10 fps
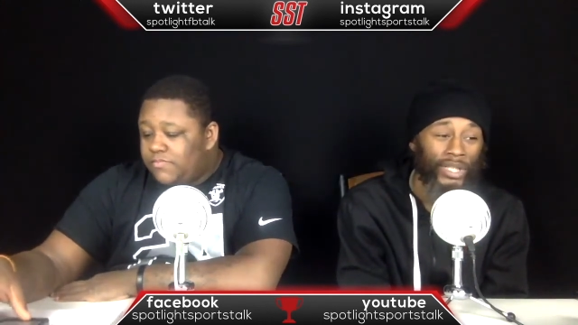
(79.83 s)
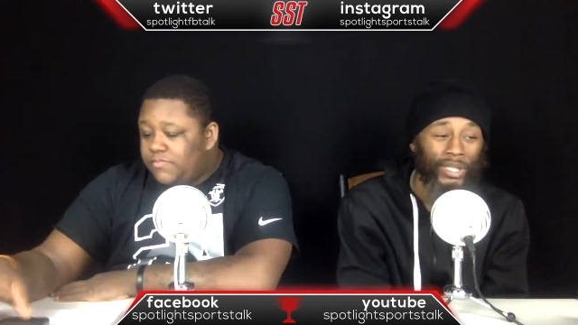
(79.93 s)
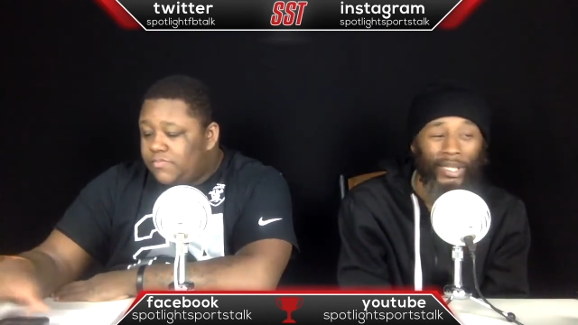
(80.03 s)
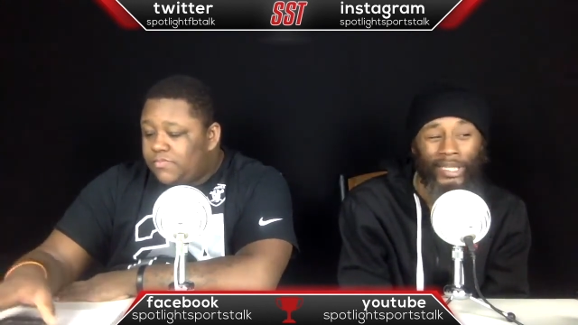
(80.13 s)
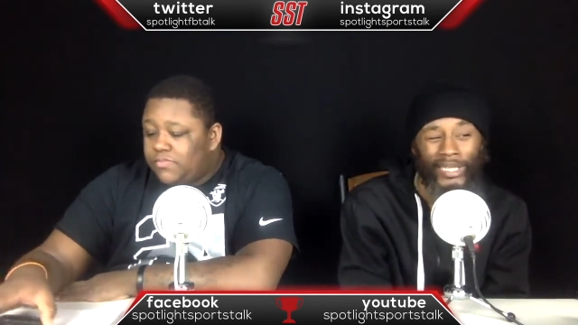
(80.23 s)
Speaker 1: at
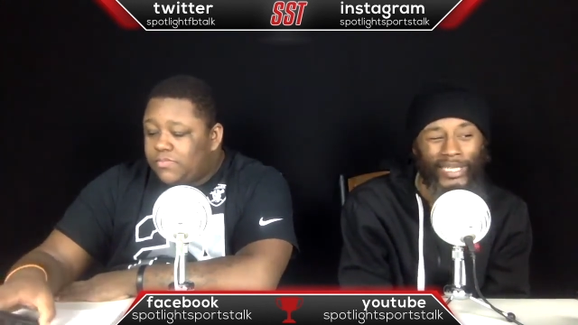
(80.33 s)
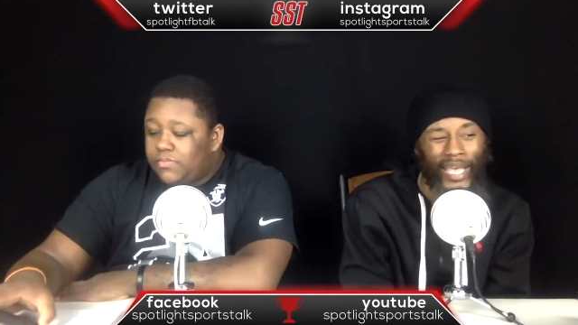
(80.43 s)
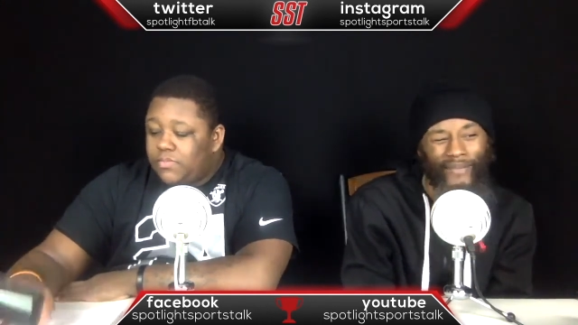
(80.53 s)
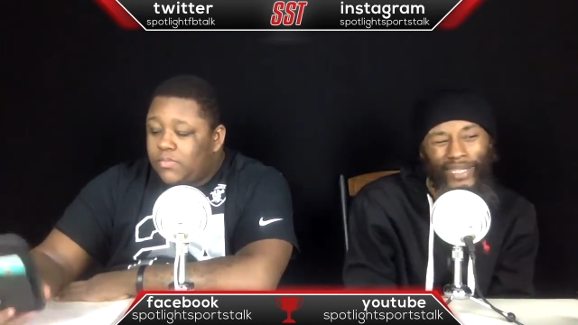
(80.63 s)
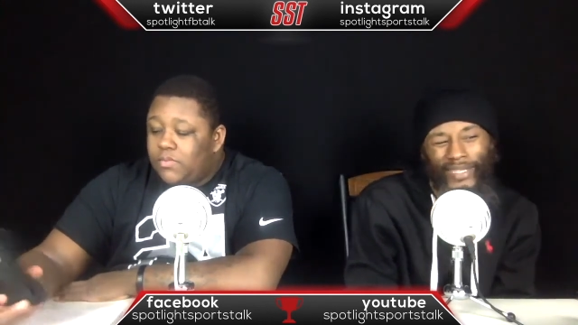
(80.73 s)
least
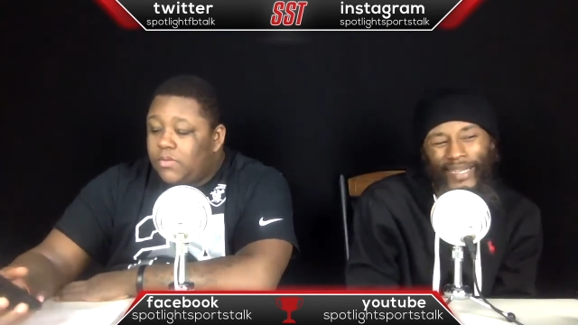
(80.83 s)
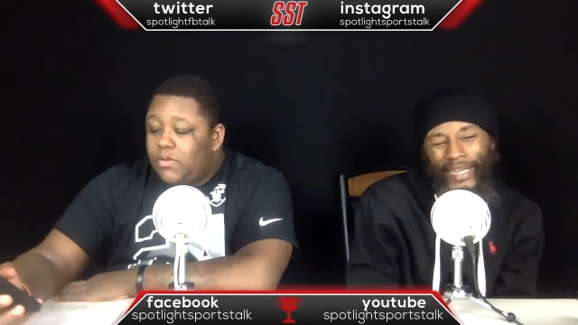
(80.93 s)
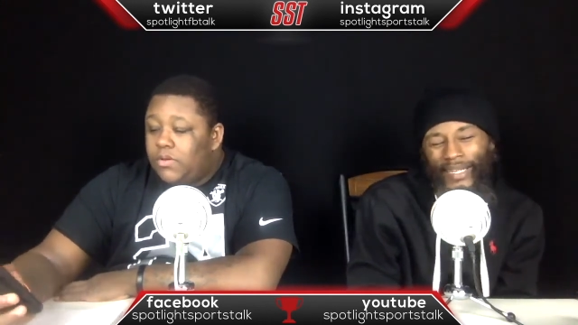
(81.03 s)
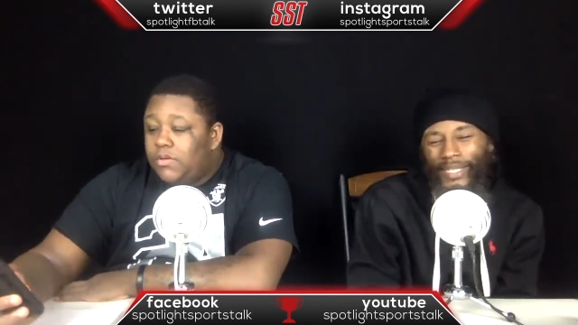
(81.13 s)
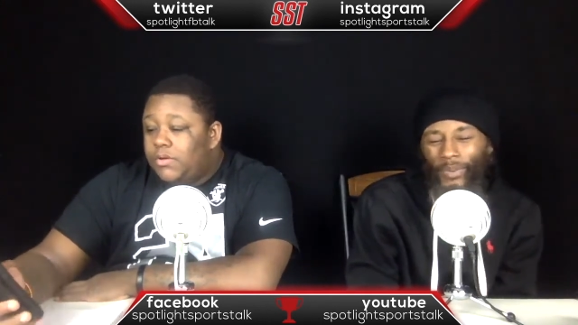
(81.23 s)
17
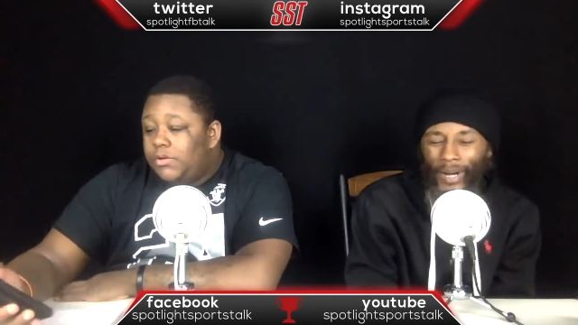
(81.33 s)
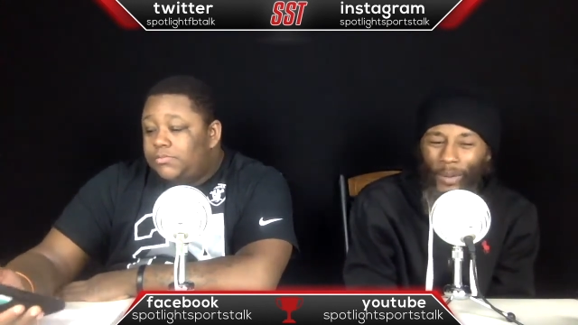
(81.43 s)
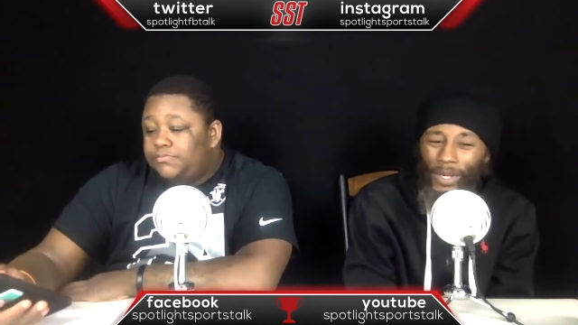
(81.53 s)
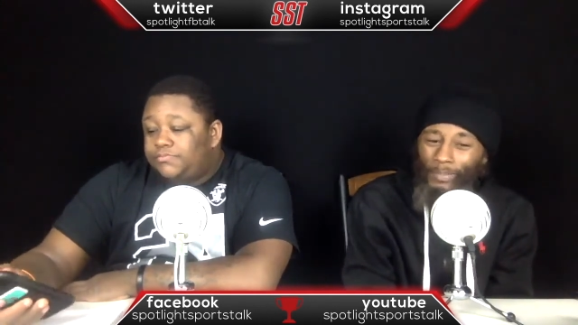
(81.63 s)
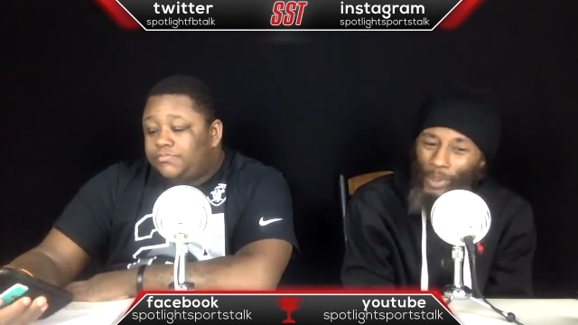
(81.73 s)
to
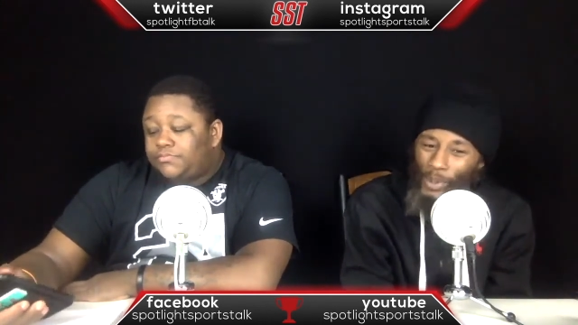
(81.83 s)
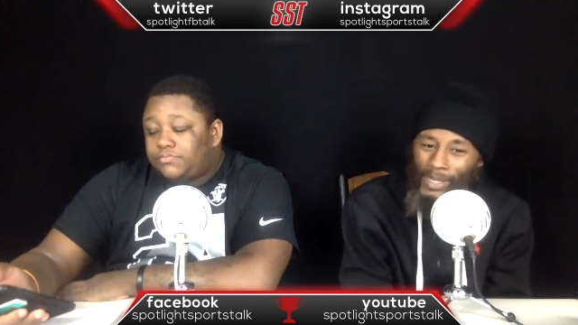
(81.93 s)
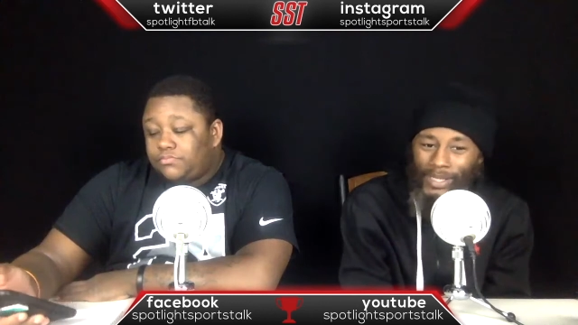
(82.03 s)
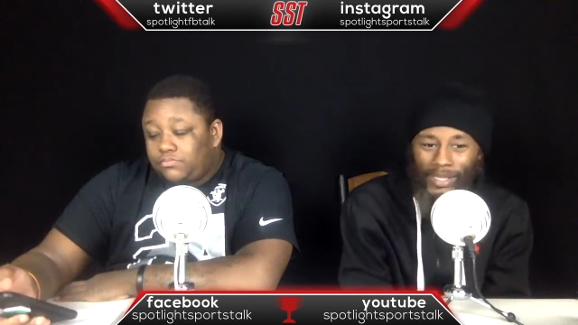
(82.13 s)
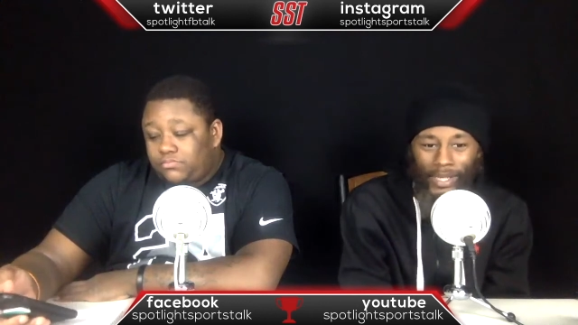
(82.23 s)
21
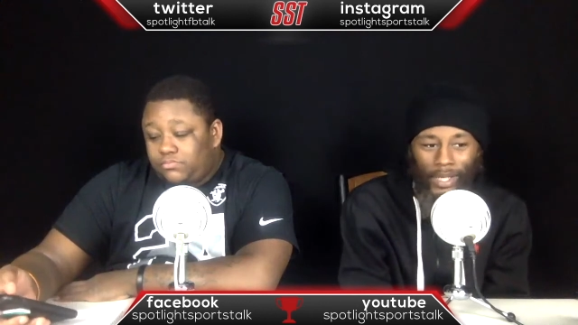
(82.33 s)
points